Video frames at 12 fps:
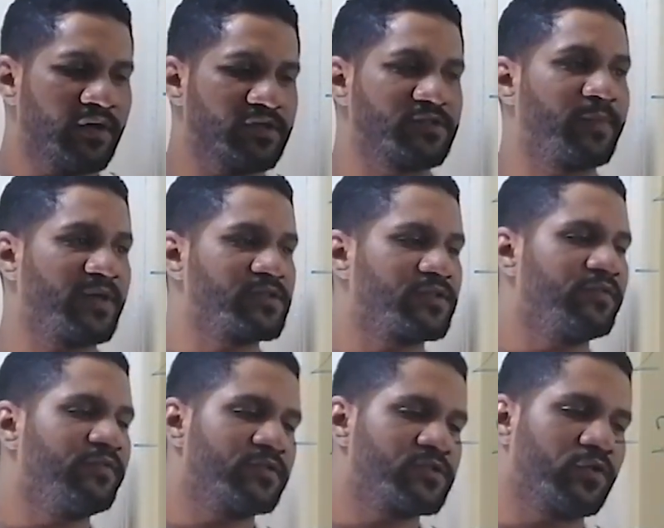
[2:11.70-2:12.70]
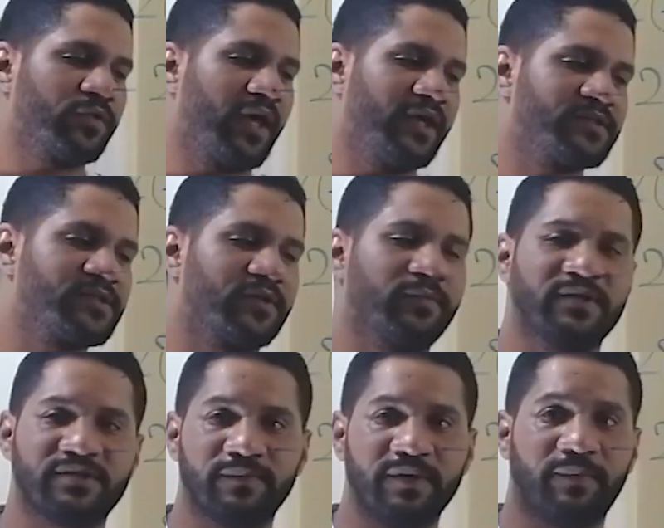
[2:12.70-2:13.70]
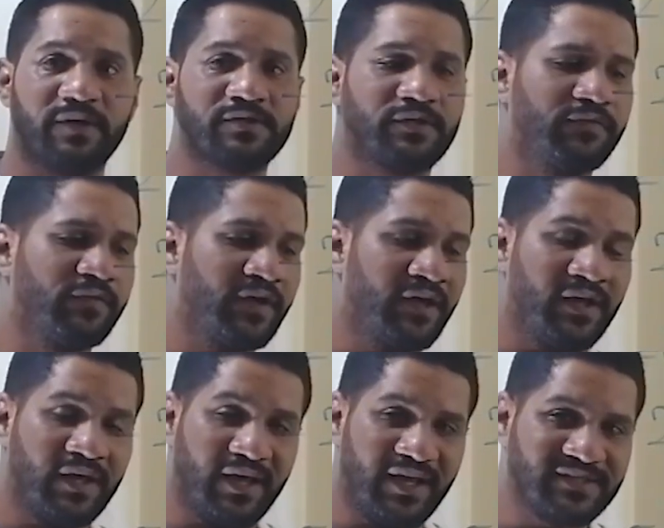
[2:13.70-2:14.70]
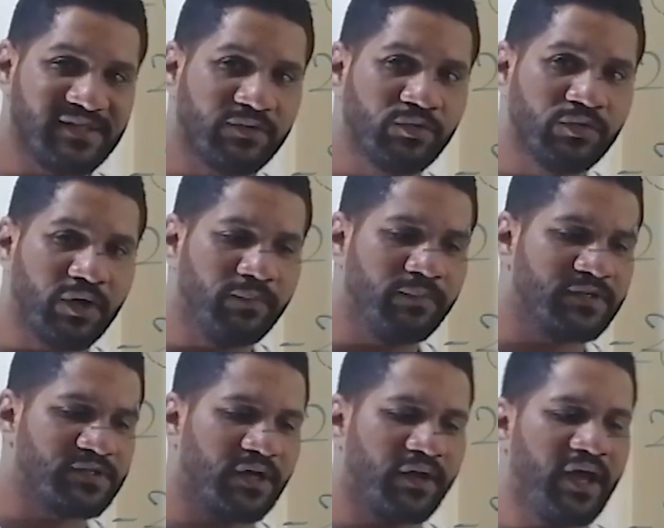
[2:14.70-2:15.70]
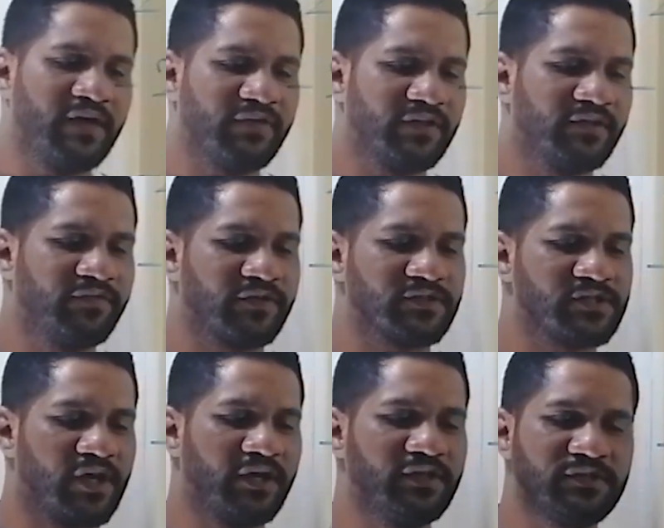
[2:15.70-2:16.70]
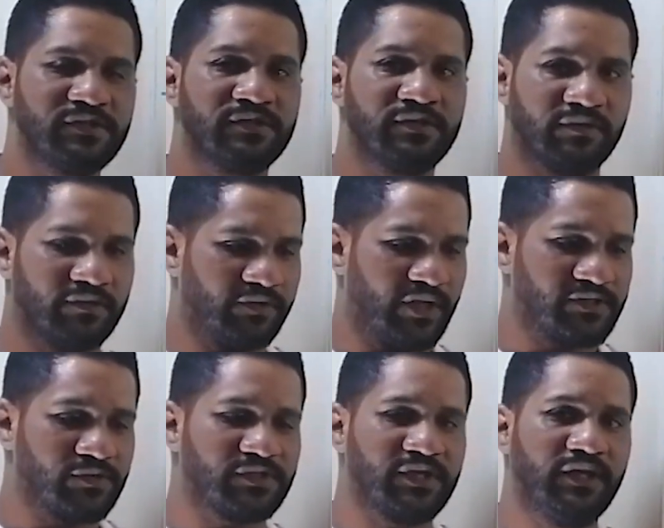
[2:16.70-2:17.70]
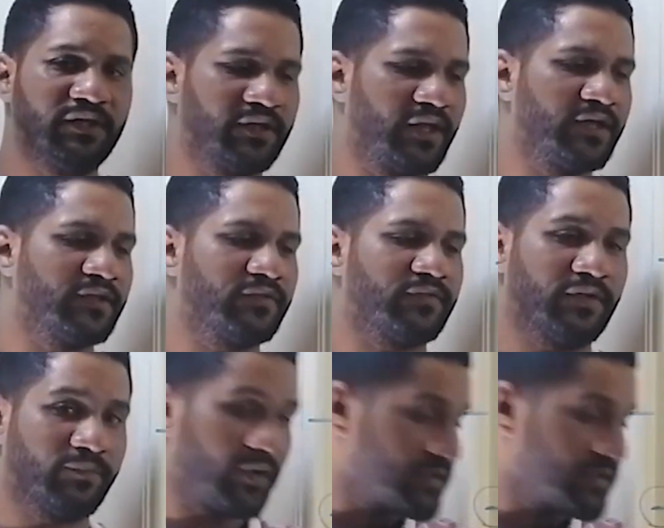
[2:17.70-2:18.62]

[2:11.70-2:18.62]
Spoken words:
is positive, so the answer must be positive. As the two numbers are having different signs, as you see, negative and